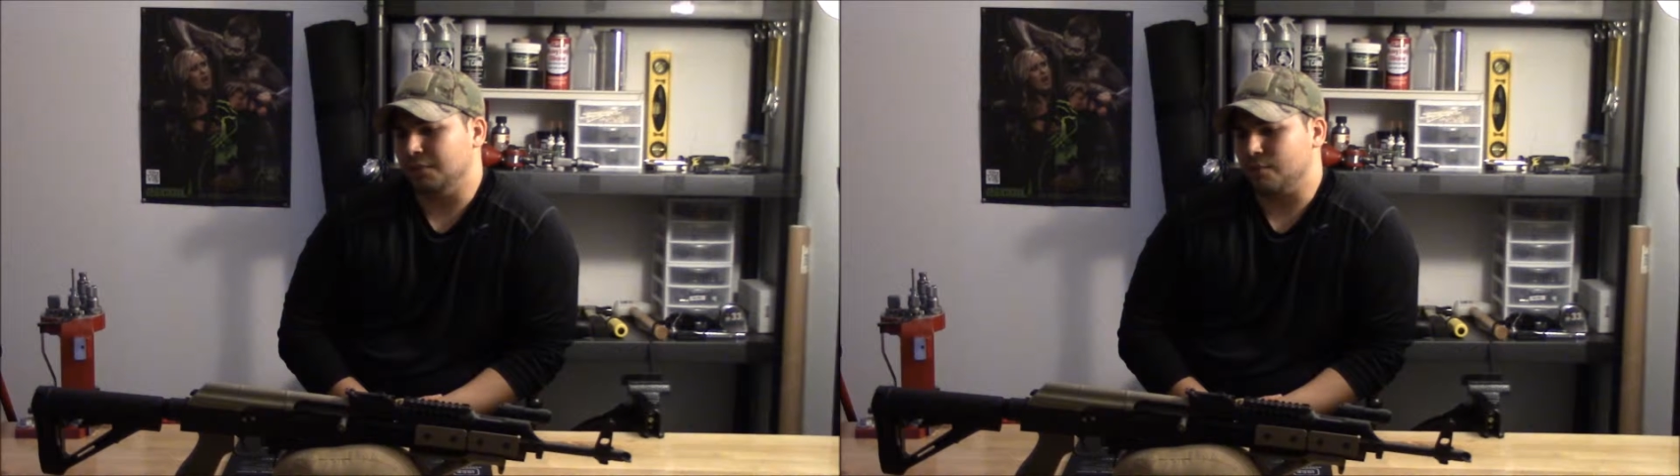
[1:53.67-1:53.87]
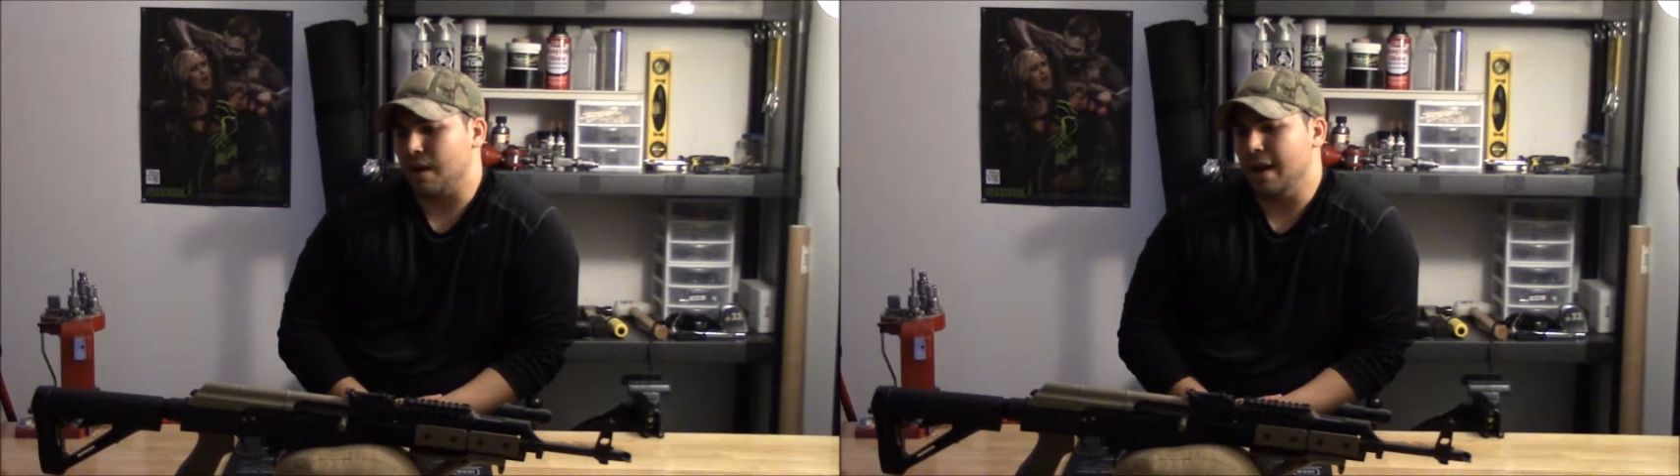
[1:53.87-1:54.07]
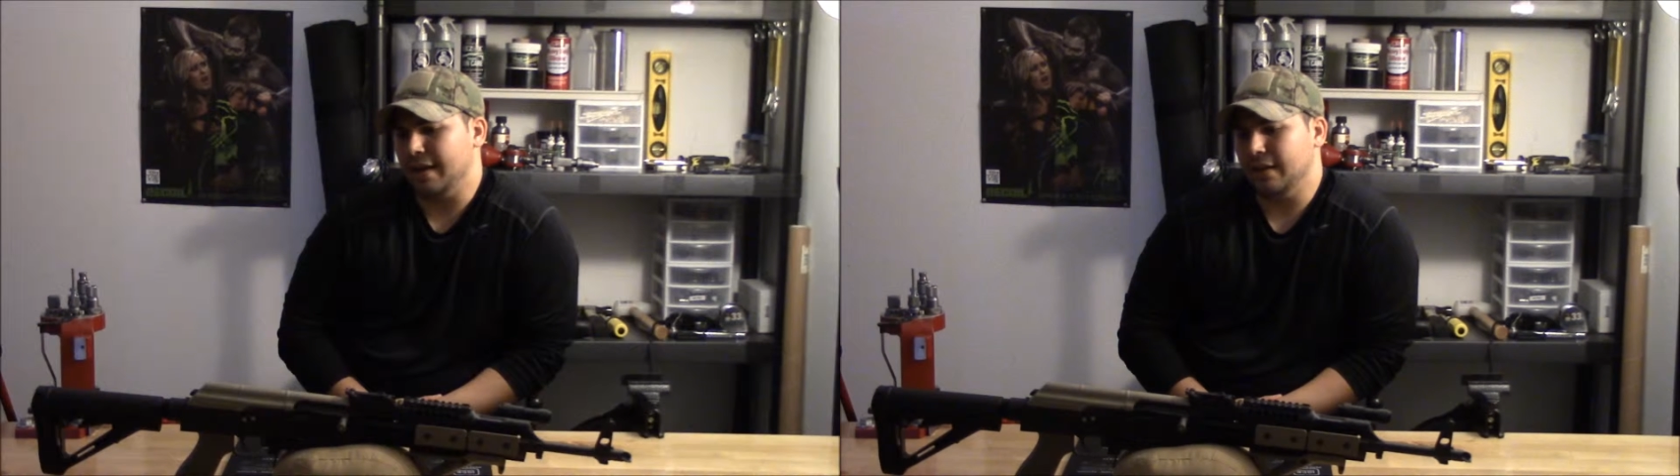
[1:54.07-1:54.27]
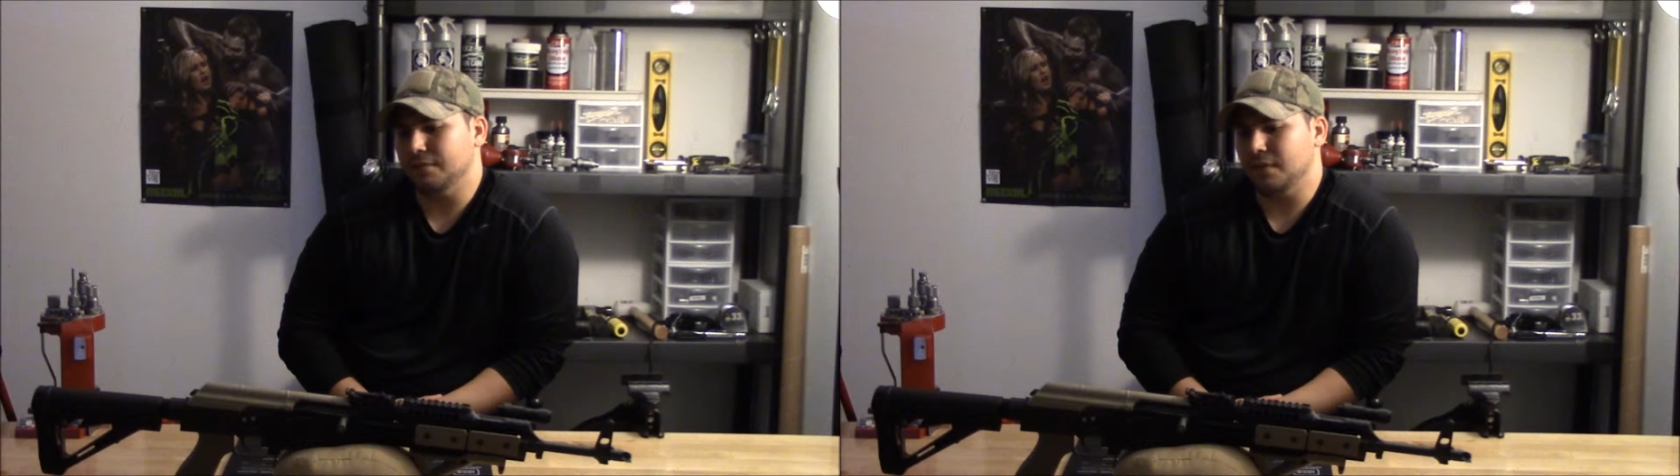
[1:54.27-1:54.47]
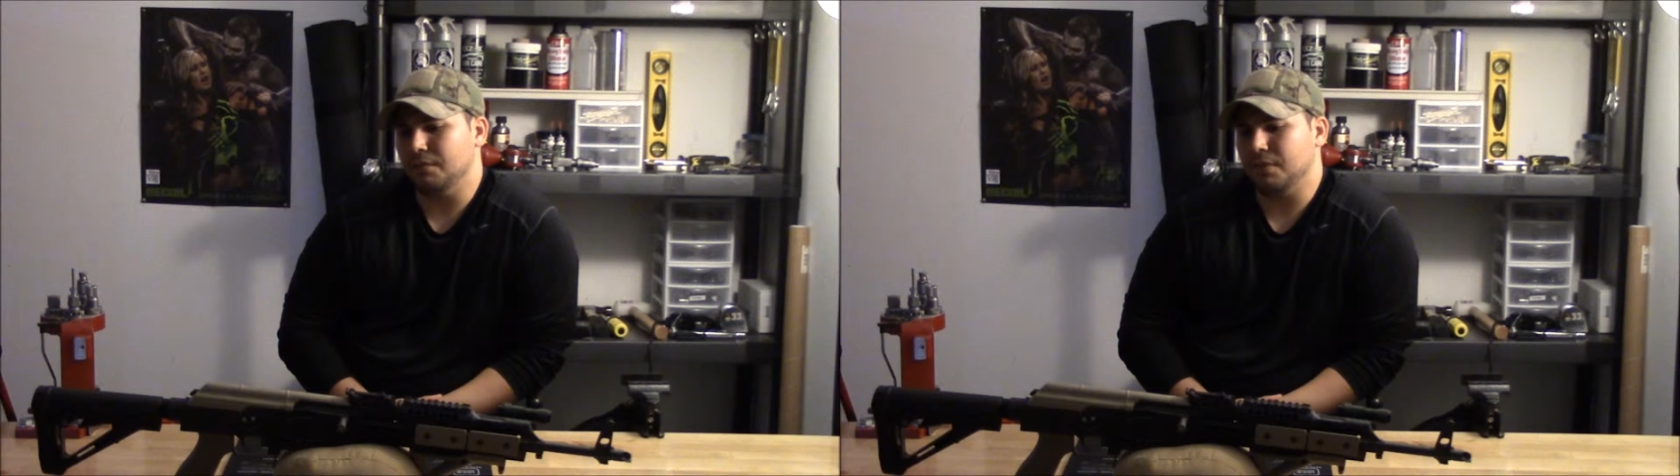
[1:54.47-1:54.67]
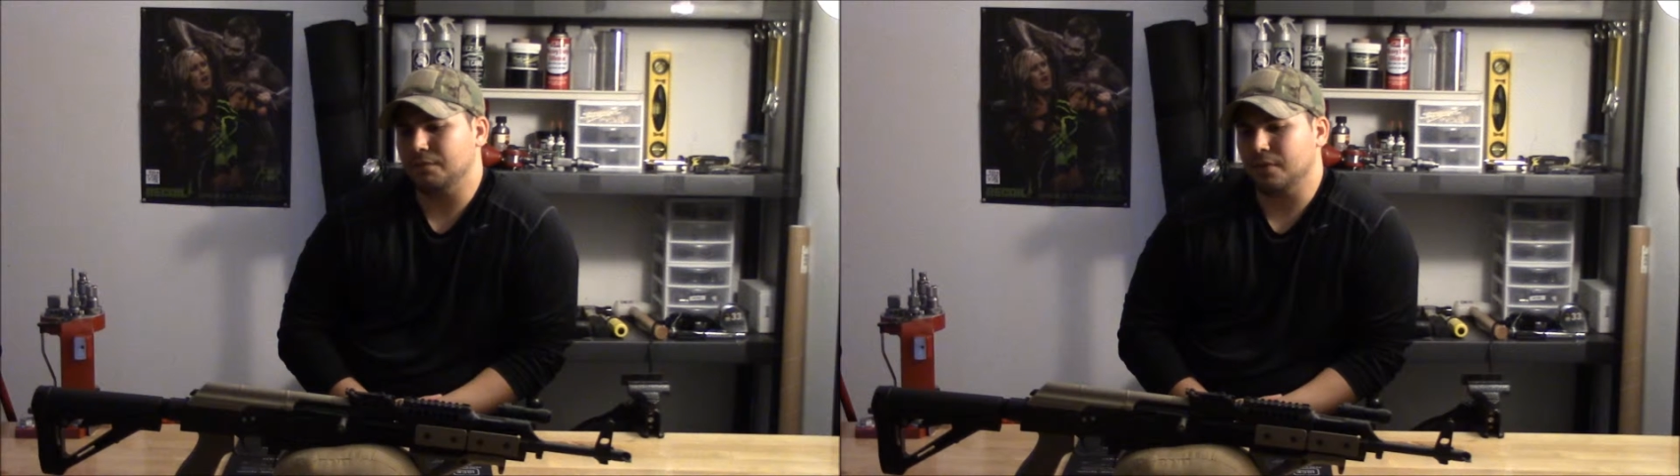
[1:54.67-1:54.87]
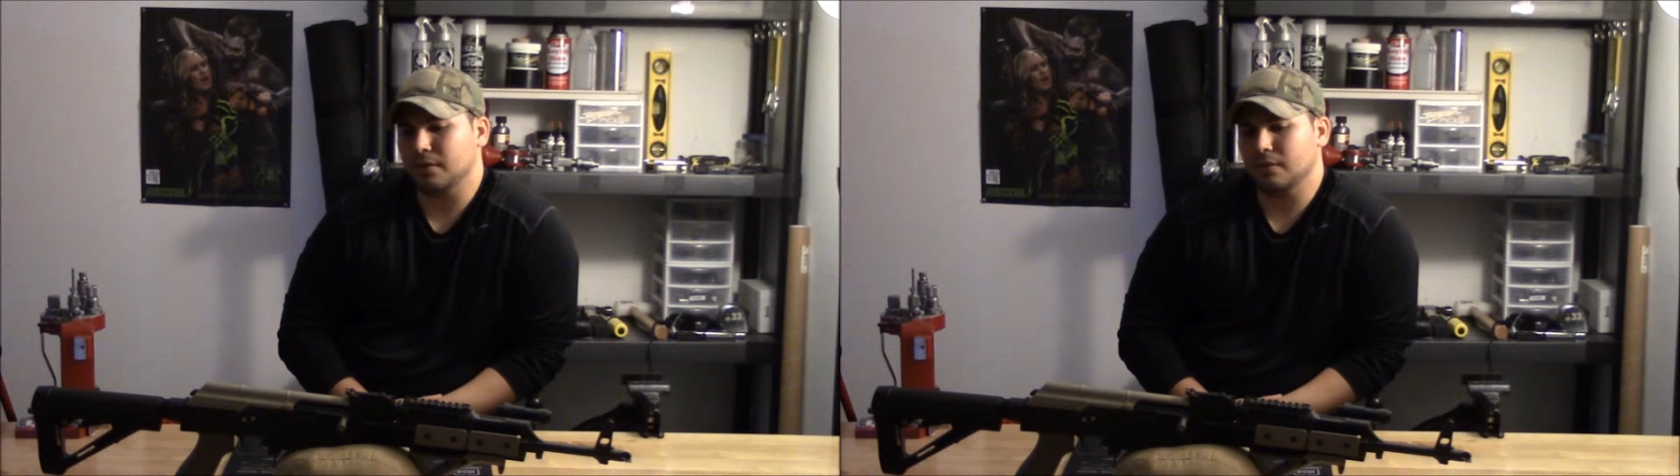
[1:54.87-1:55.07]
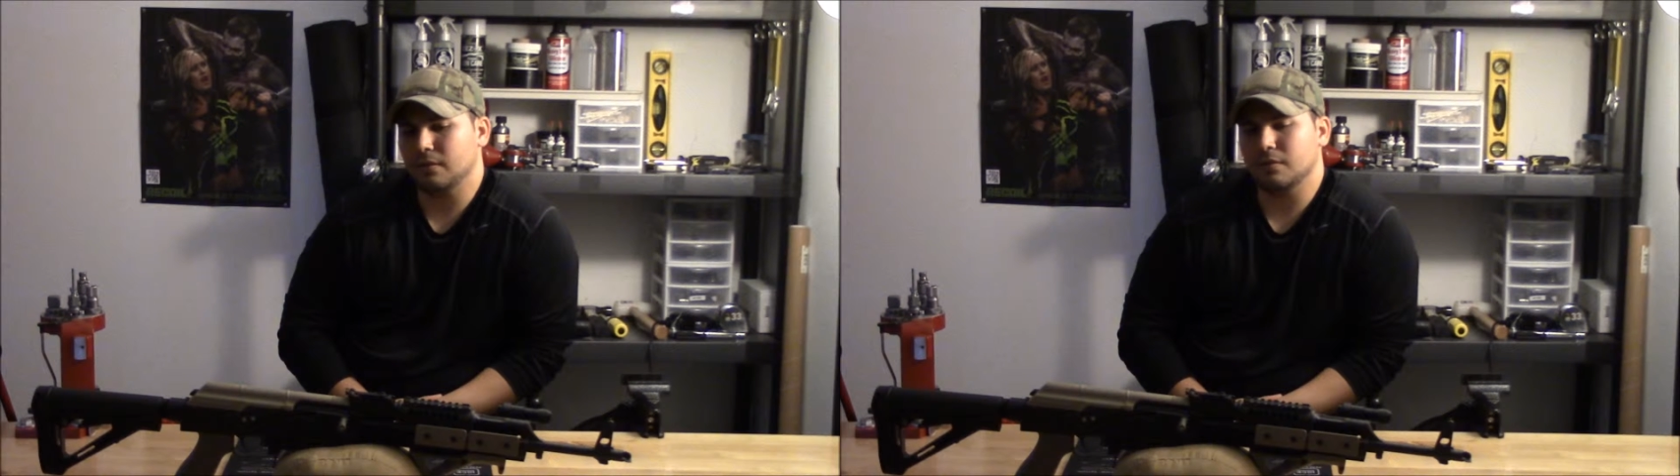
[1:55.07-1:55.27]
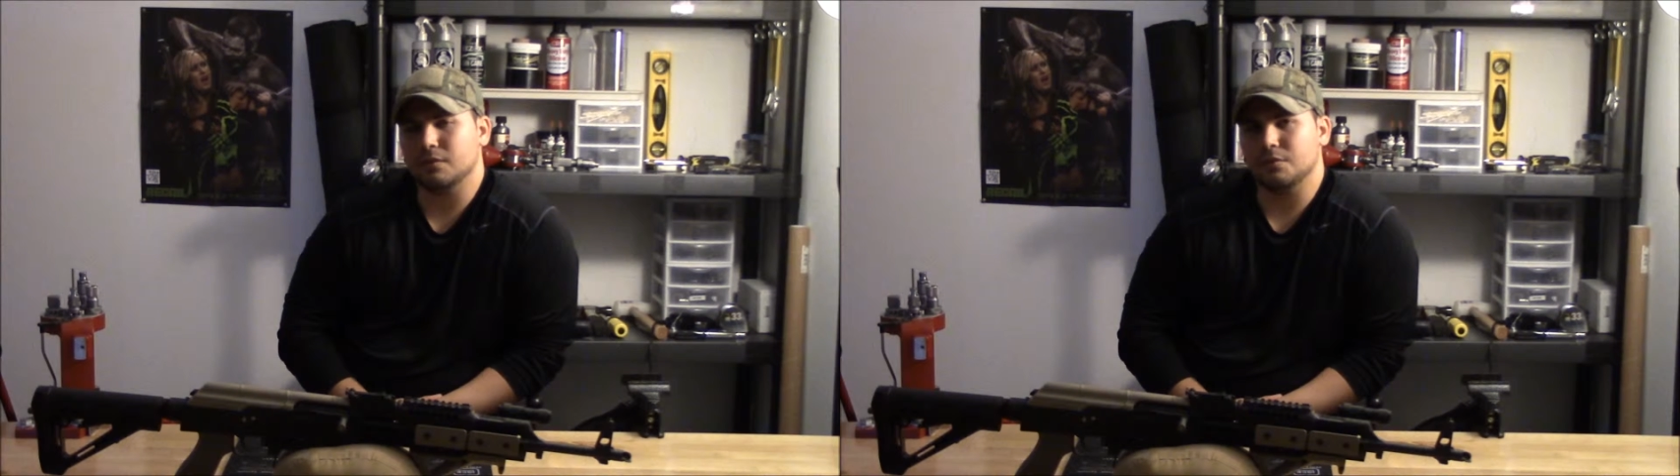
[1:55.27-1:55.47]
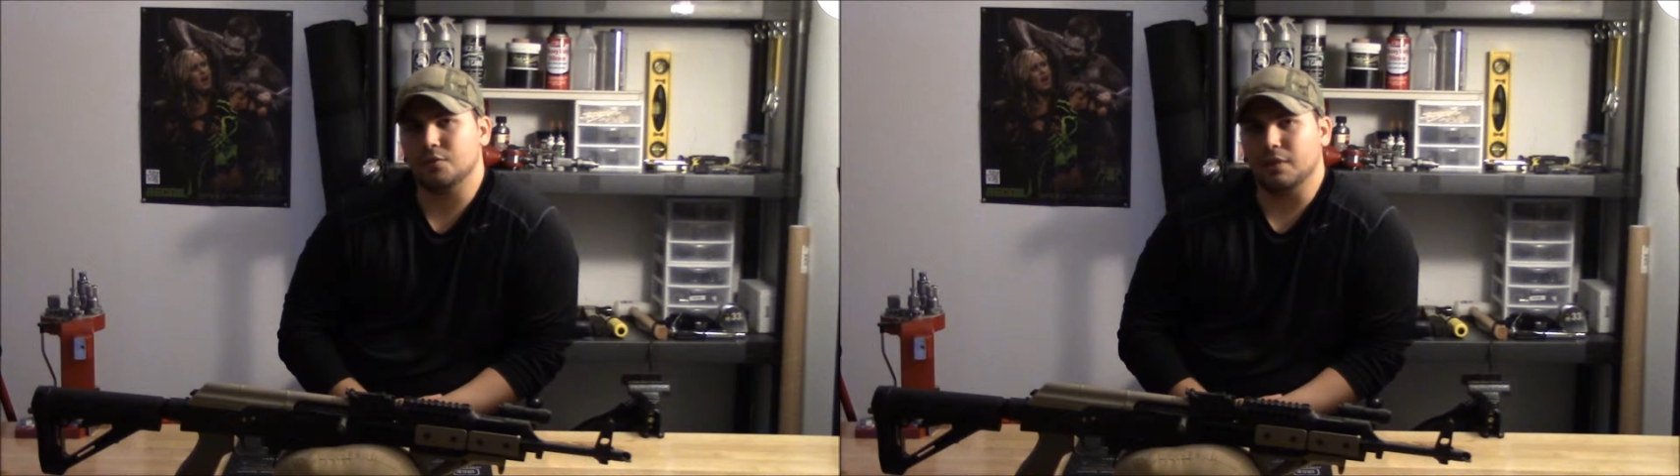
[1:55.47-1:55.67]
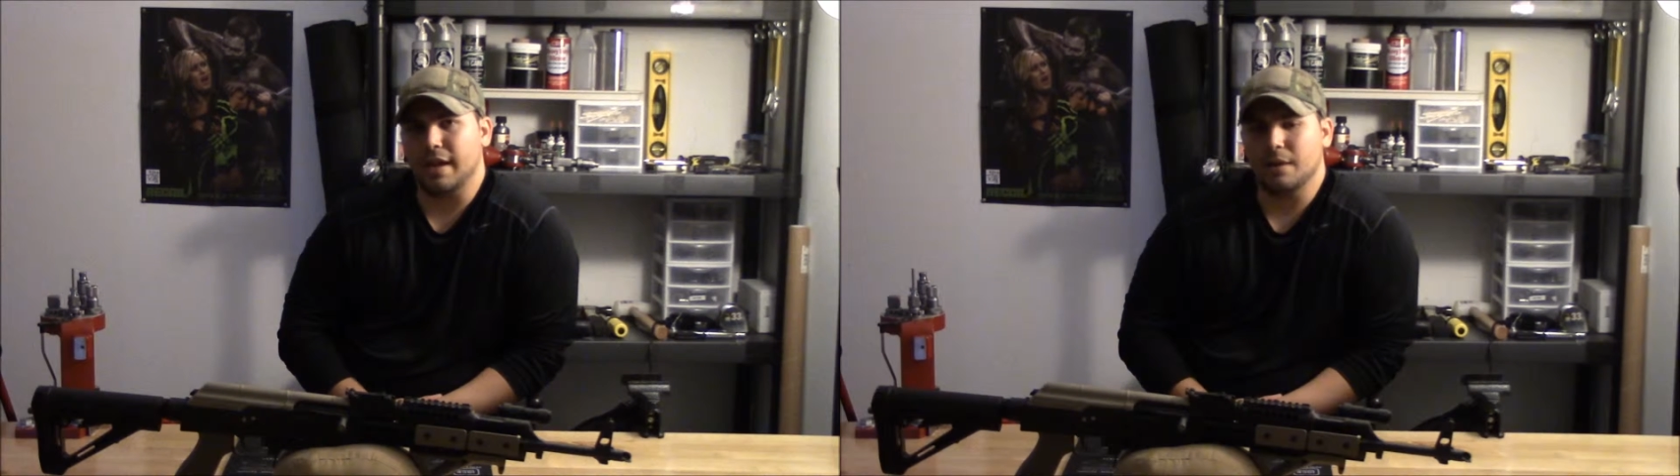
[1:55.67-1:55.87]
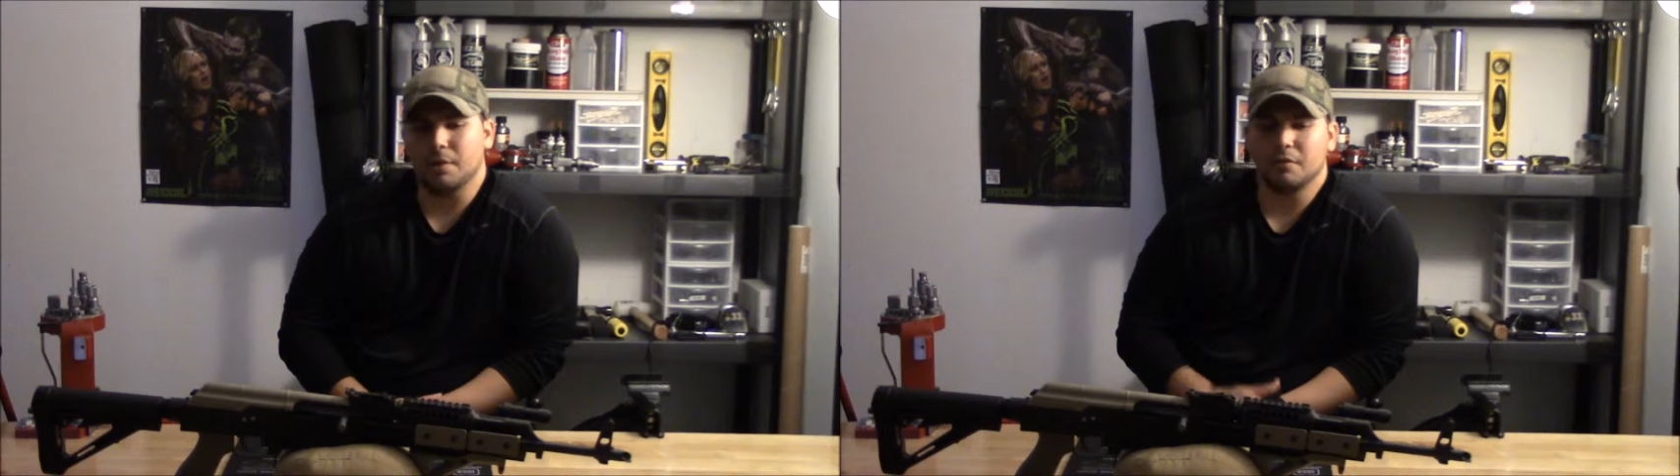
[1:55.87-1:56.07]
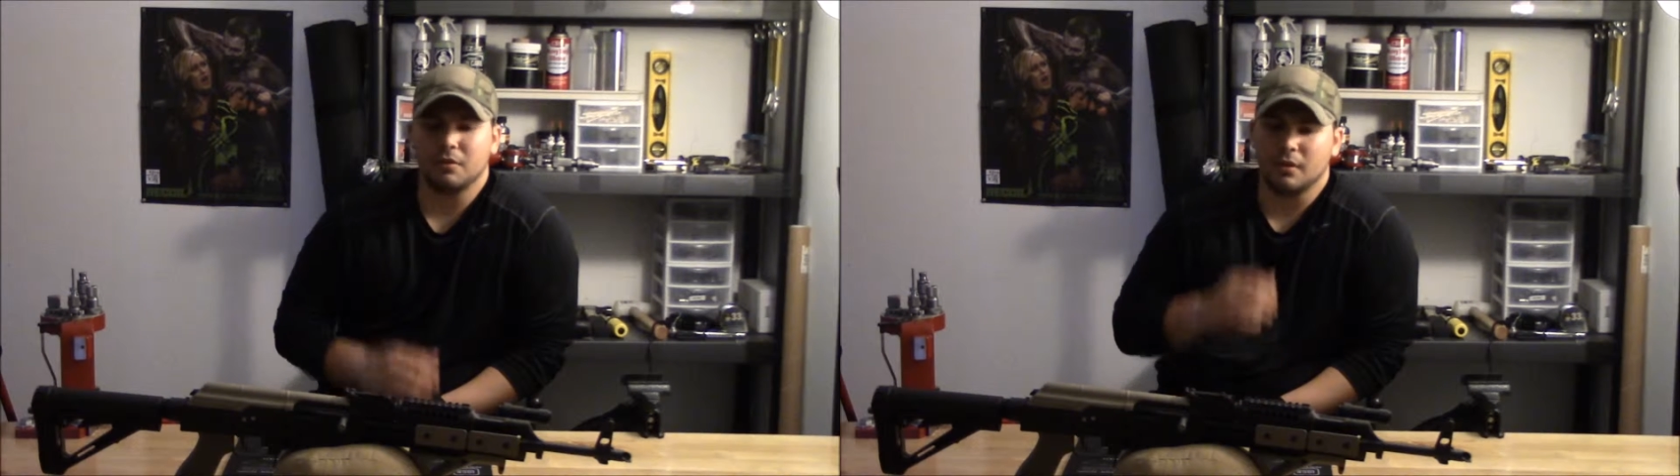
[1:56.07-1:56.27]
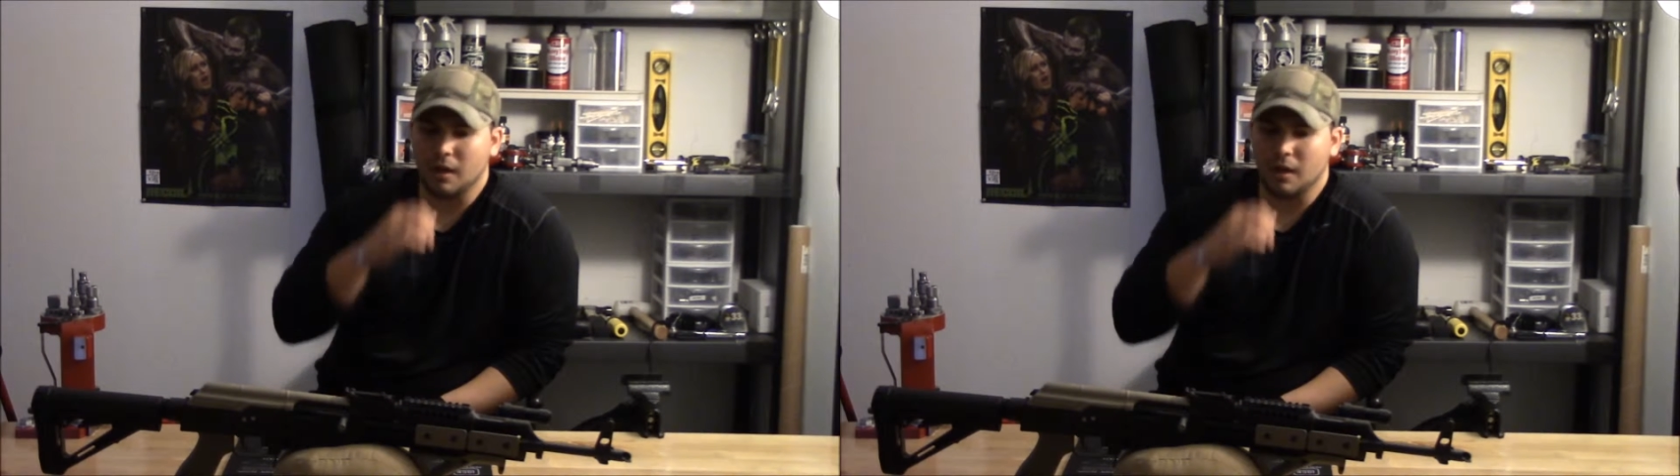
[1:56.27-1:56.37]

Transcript: a variety of different Tula ammo.